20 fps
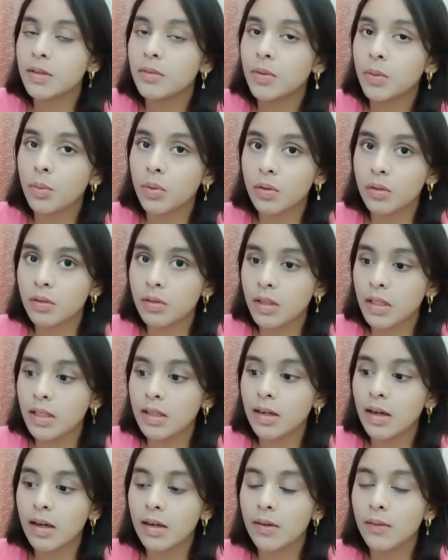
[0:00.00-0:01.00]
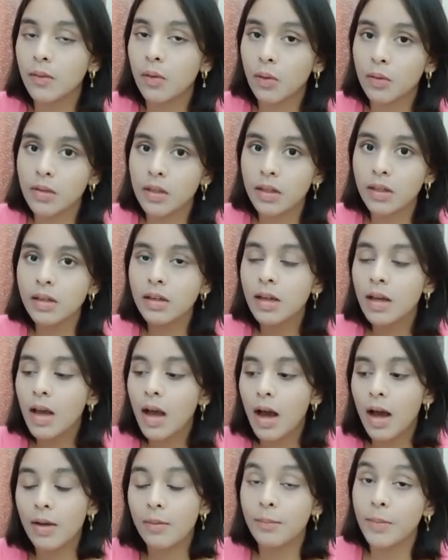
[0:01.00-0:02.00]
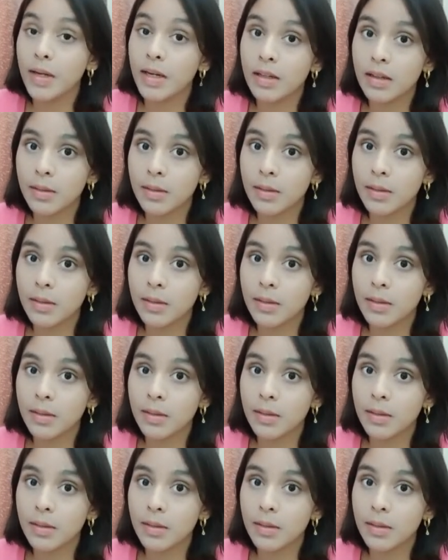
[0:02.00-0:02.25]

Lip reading: if you want to see the kind of content I've made